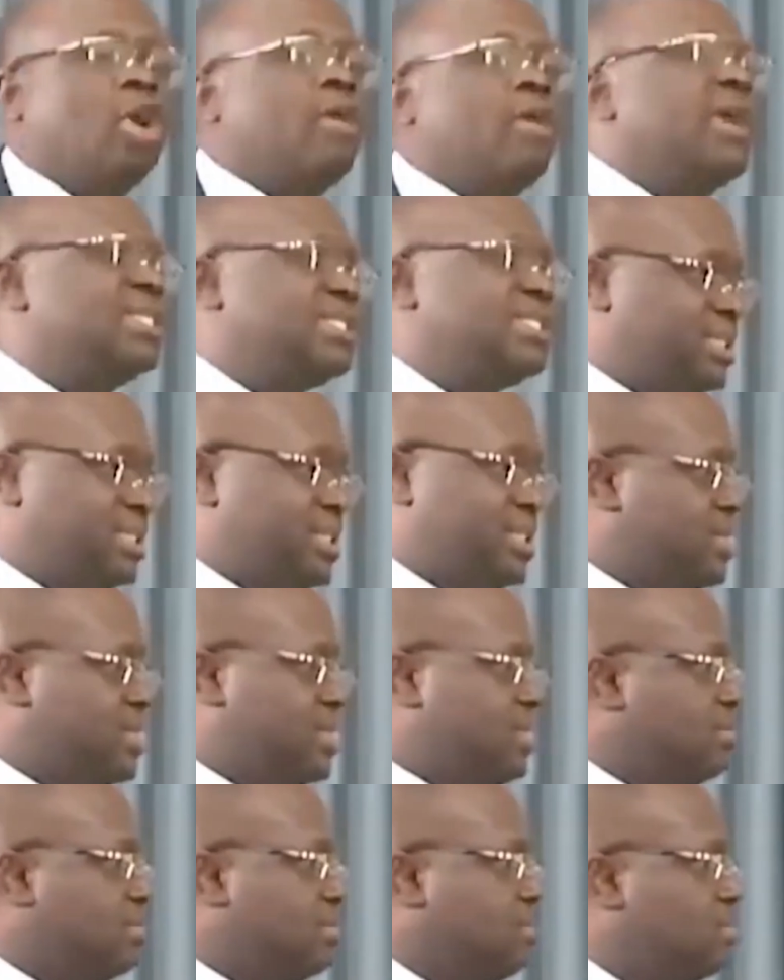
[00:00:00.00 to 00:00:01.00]

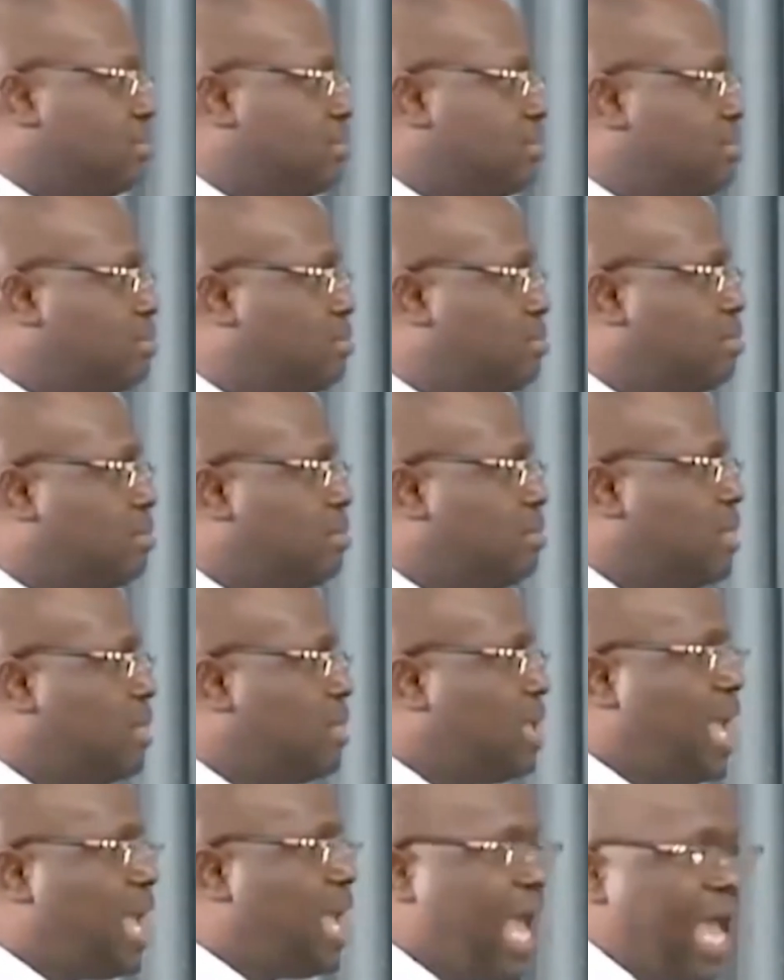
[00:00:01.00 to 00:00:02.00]
assurances.
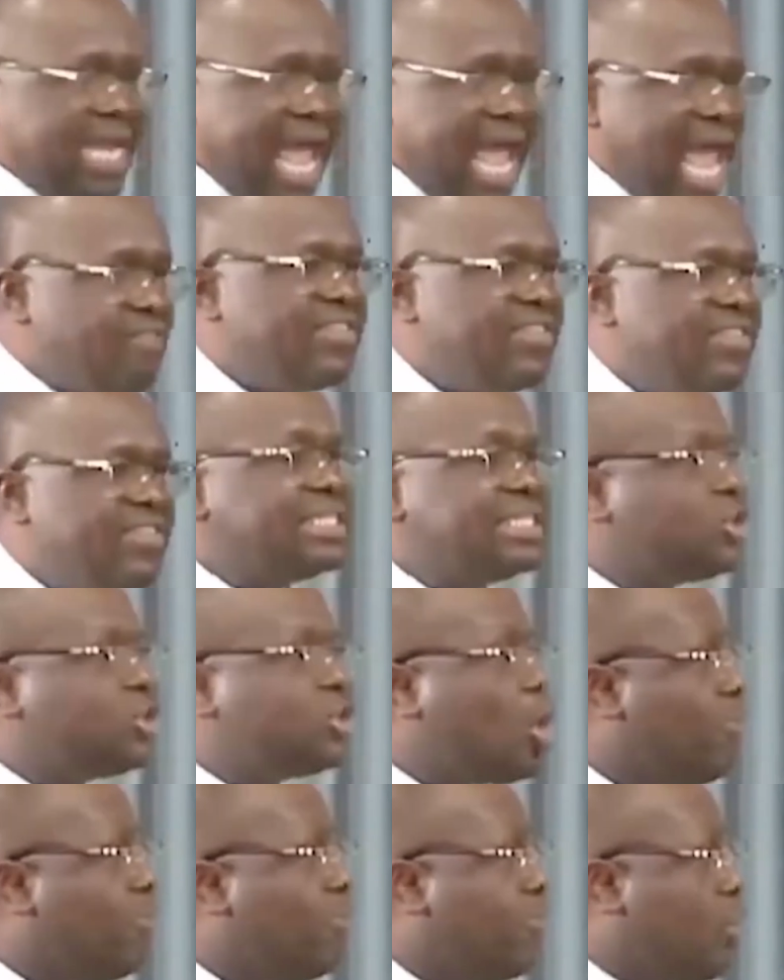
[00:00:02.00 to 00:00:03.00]
And the
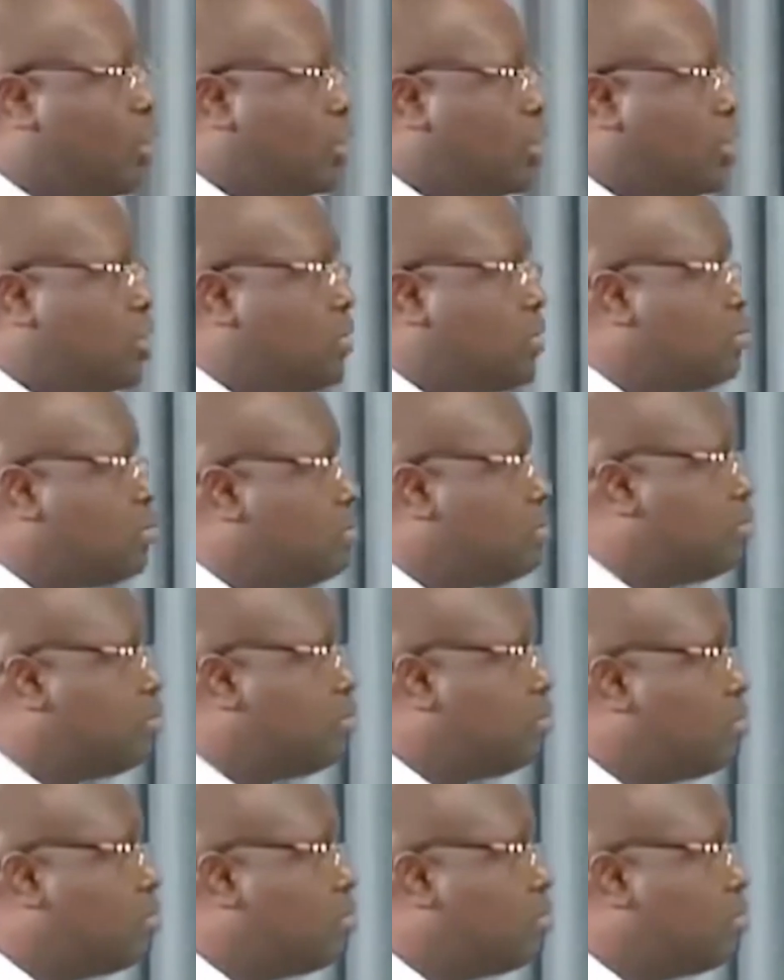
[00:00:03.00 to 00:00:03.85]
evidence is obvious.